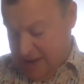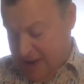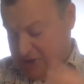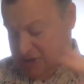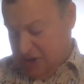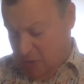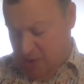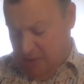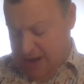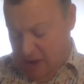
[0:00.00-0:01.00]
And so he
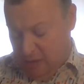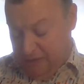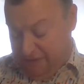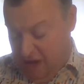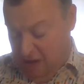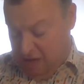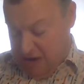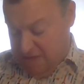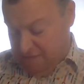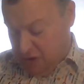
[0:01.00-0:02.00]
went out and followed
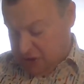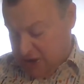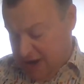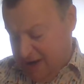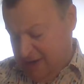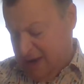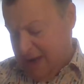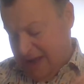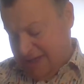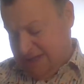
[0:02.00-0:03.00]
him, verse 9,
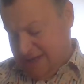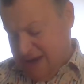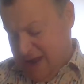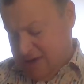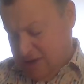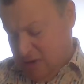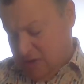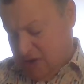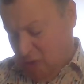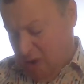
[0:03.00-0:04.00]
and did not know
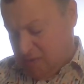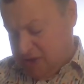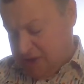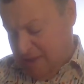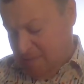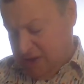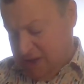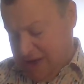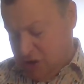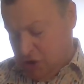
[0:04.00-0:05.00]
that what was done by
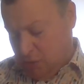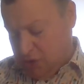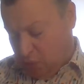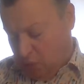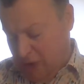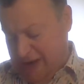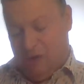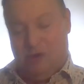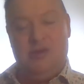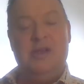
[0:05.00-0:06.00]
the angel was
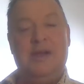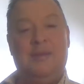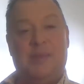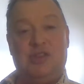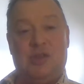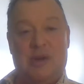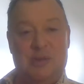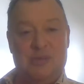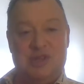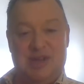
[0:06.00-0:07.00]
real, but thought he
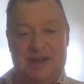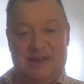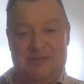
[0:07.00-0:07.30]
was seeing a